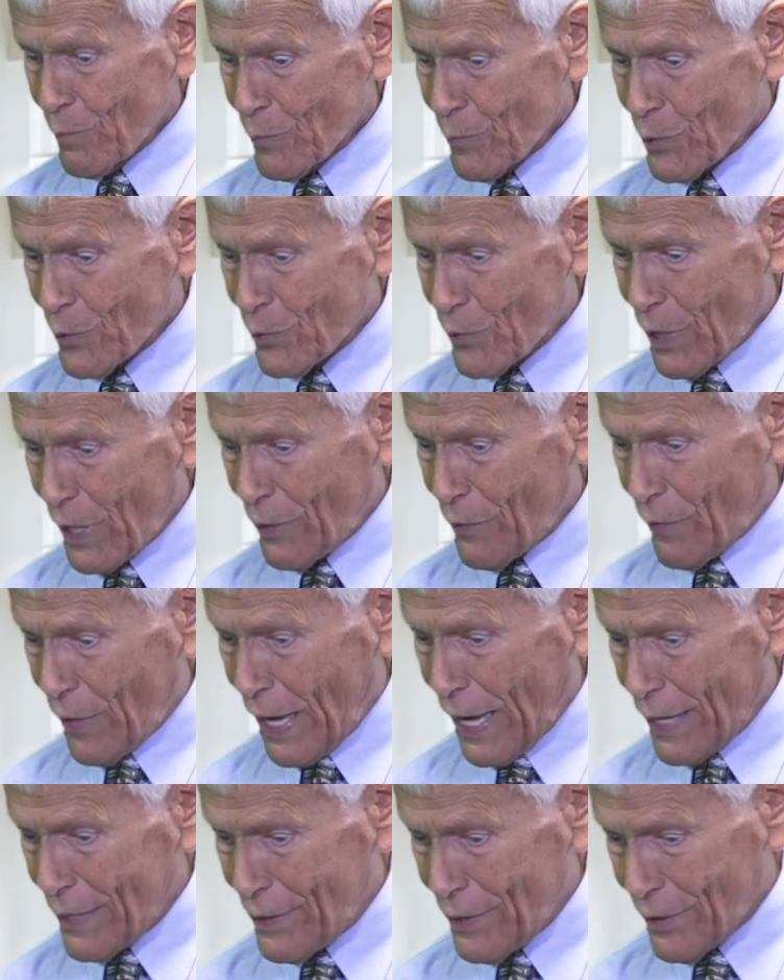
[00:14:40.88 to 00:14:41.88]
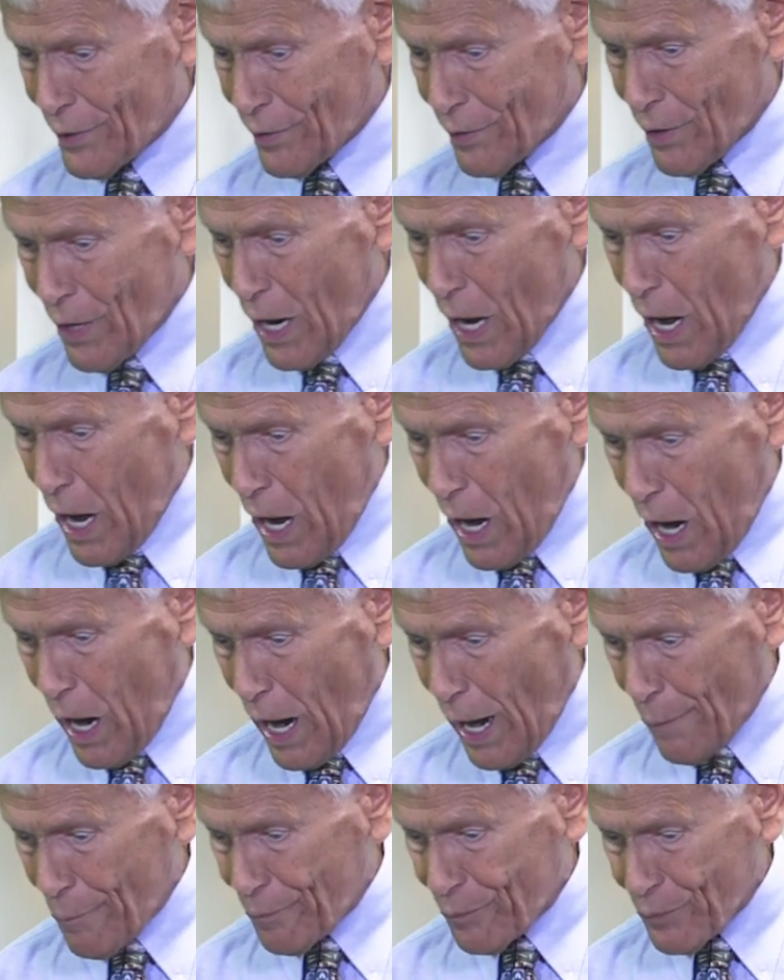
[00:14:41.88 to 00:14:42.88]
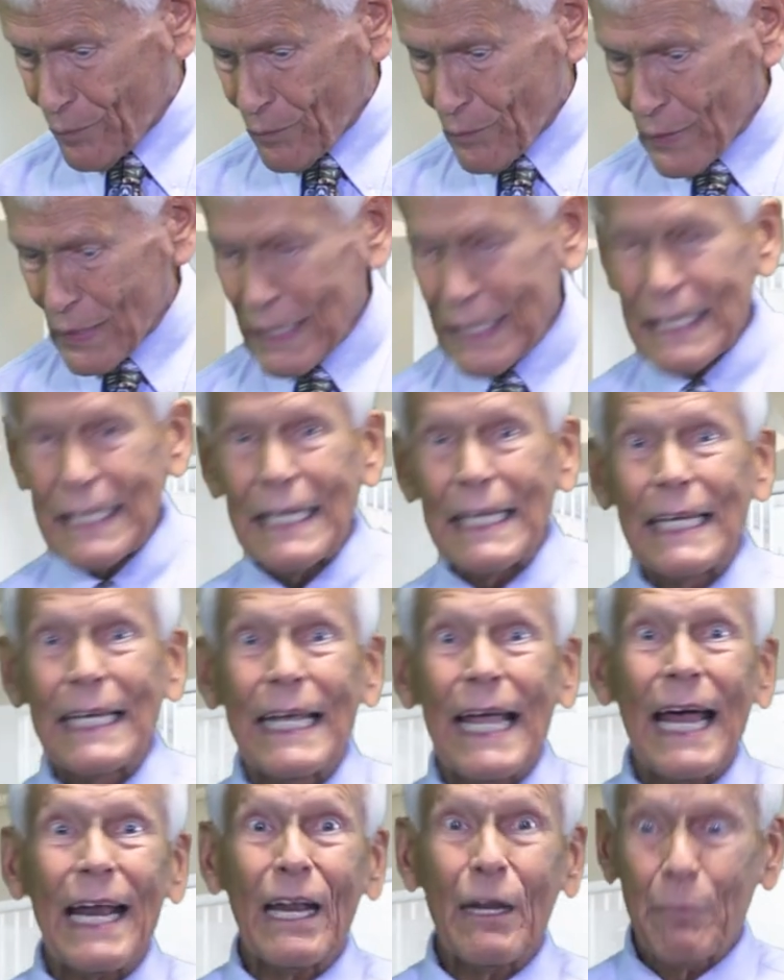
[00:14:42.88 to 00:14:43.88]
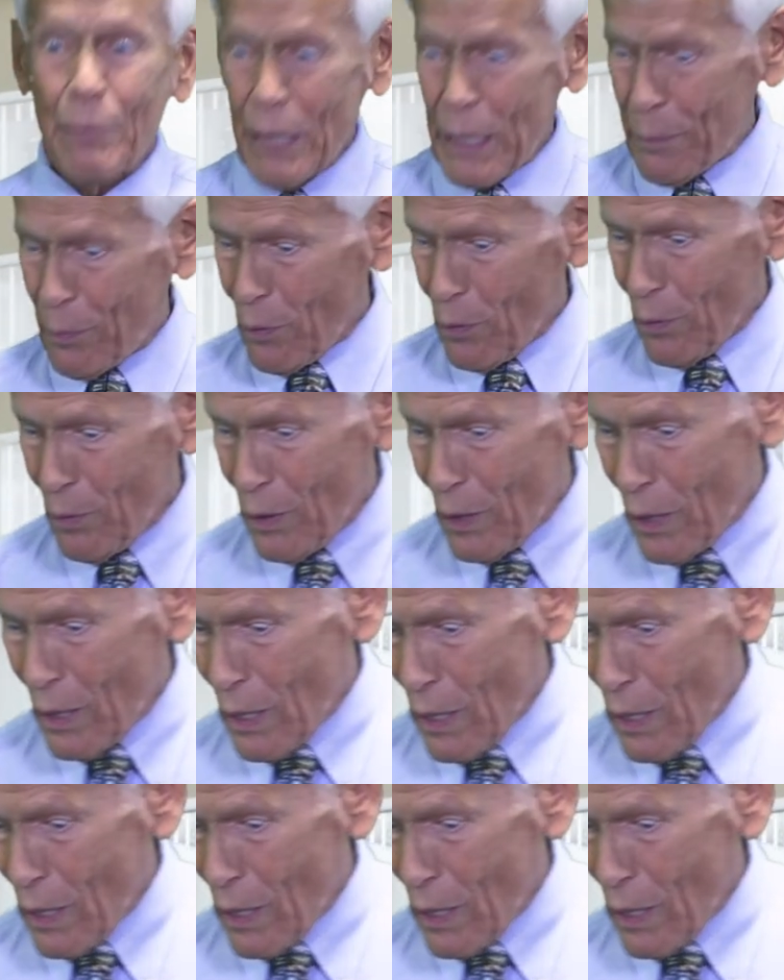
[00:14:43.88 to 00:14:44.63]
Looks like that here. Get it, people?